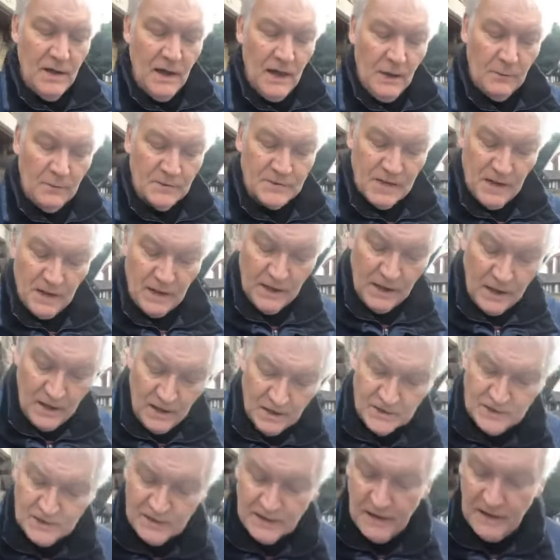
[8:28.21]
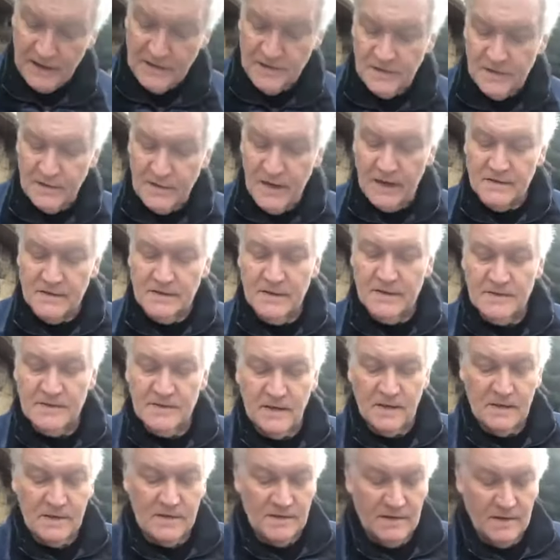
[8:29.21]
it was enlarged later in the
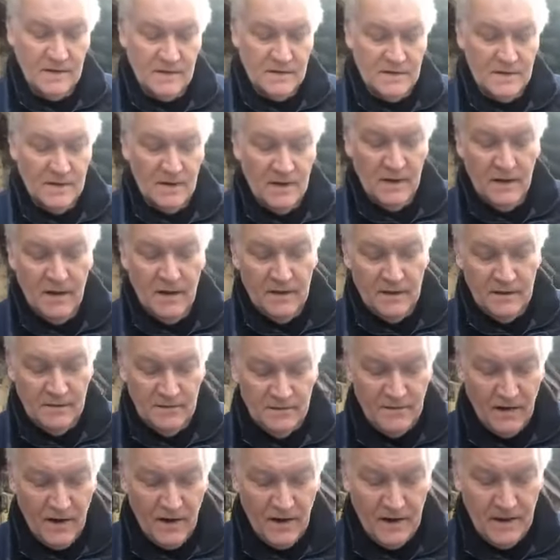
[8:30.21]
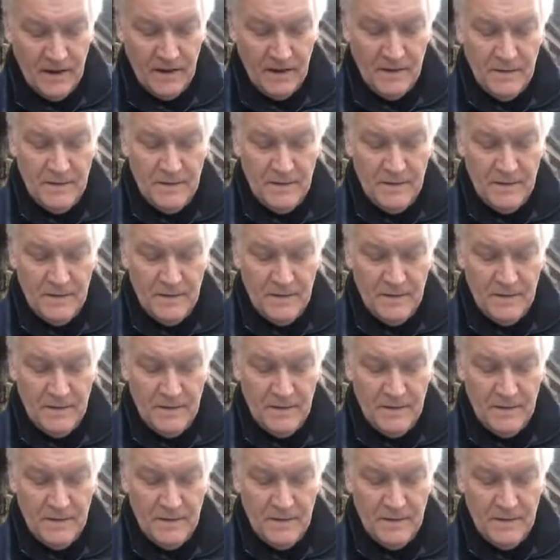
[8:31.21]
1860s, the fire